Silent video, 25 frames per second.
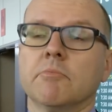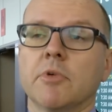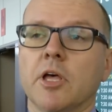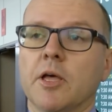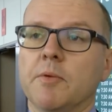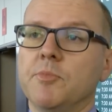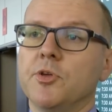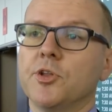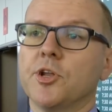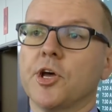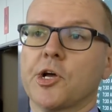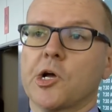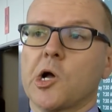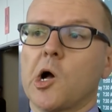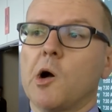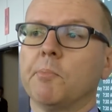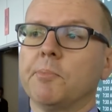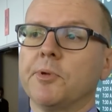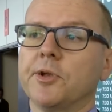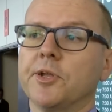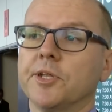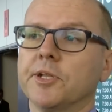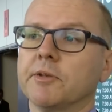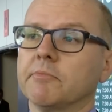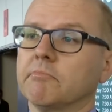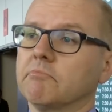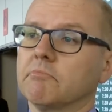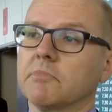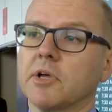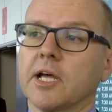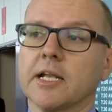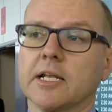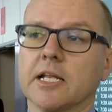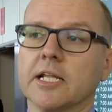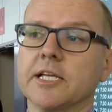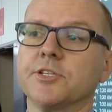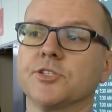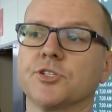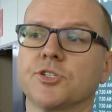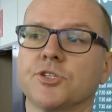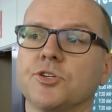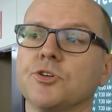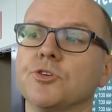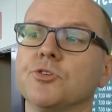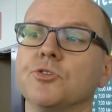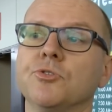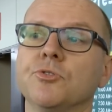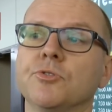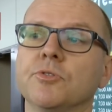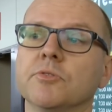immunocompetent, at least
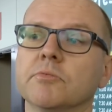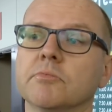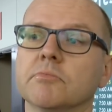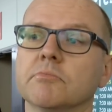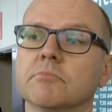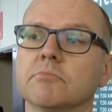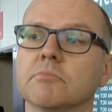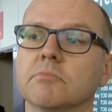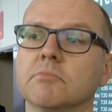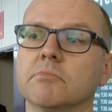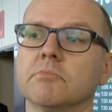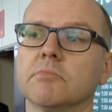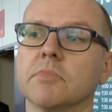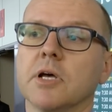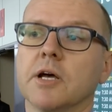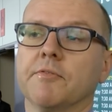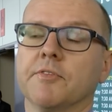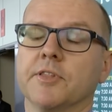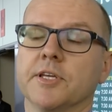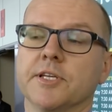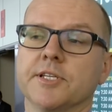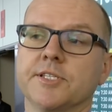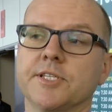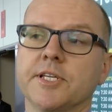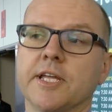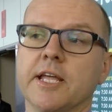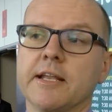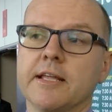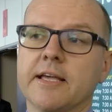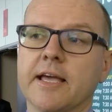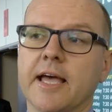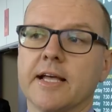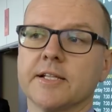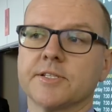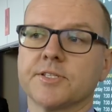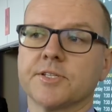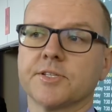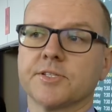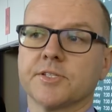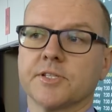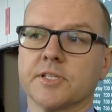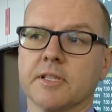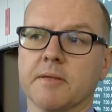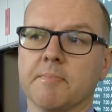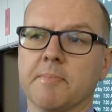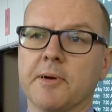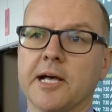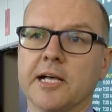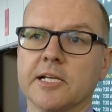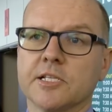two of these skin cancers in
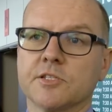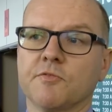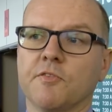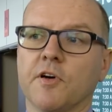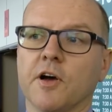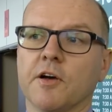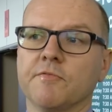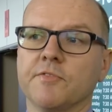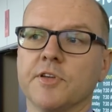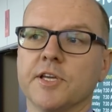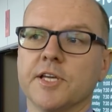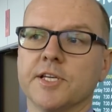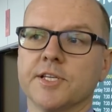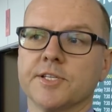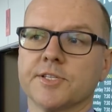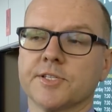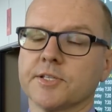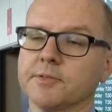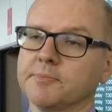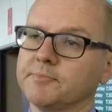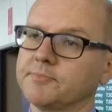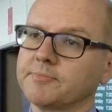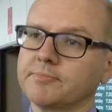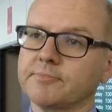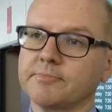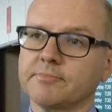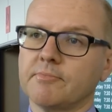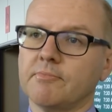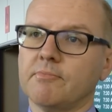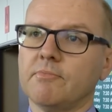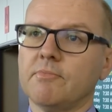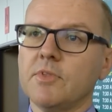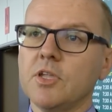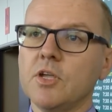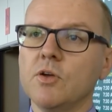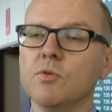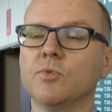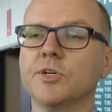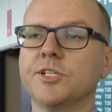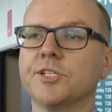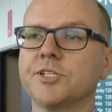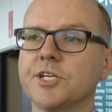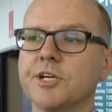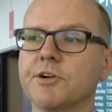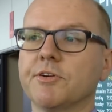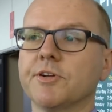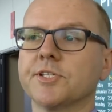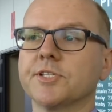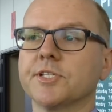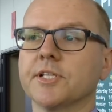the past 5 years,
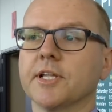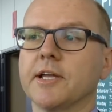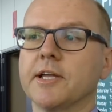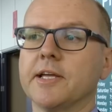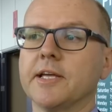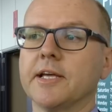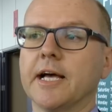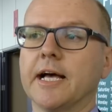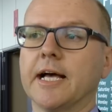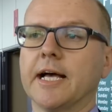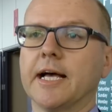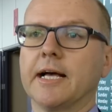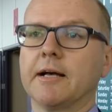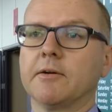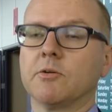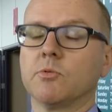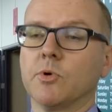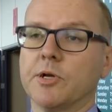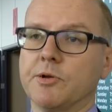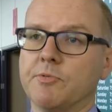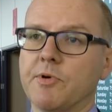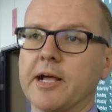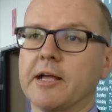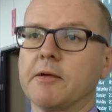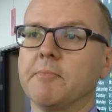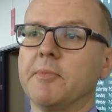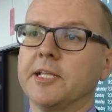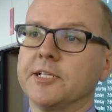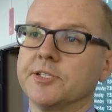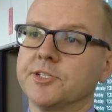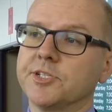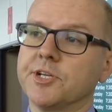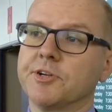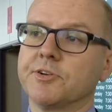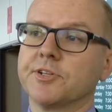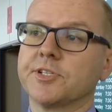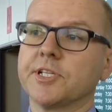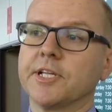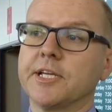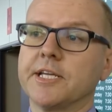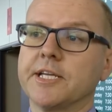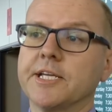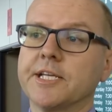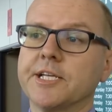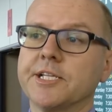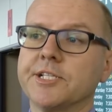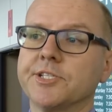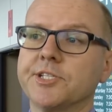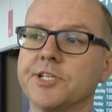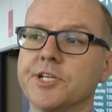we'd recommend seriously
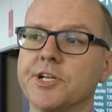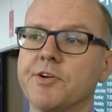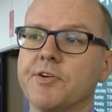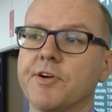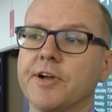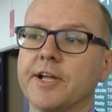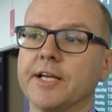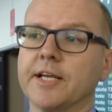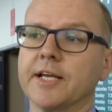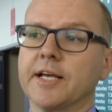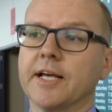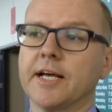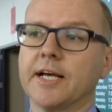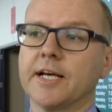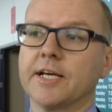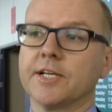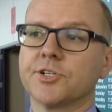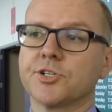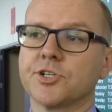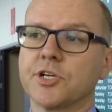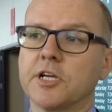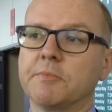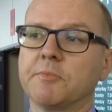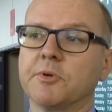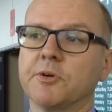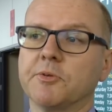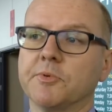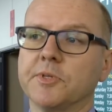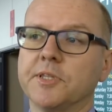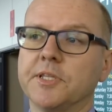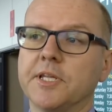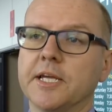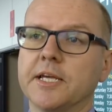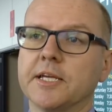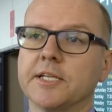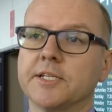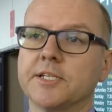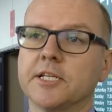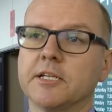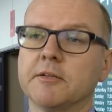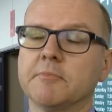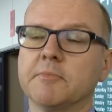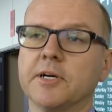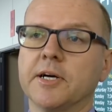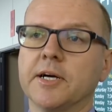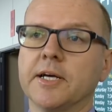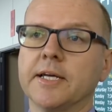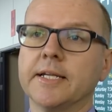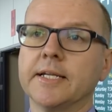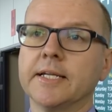considering treatment with
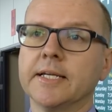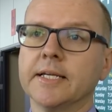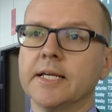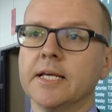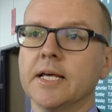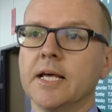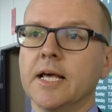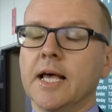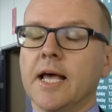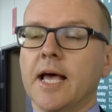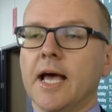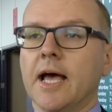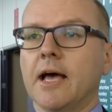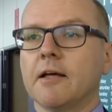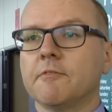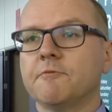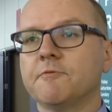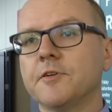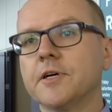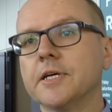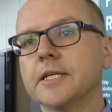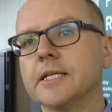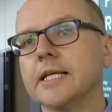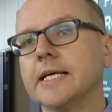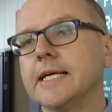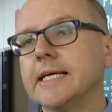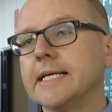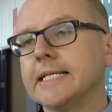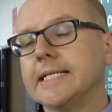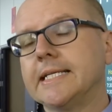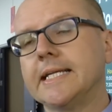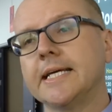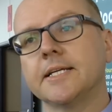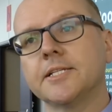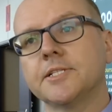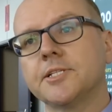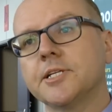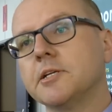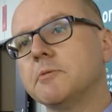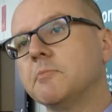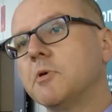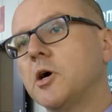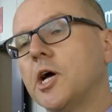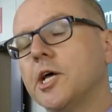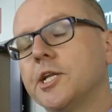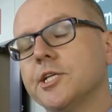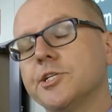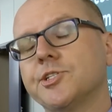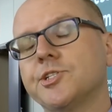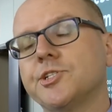nicotinamide. And finally,
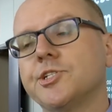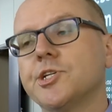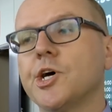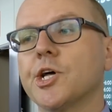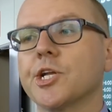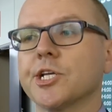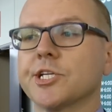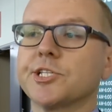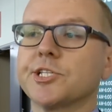nicotinamide is not a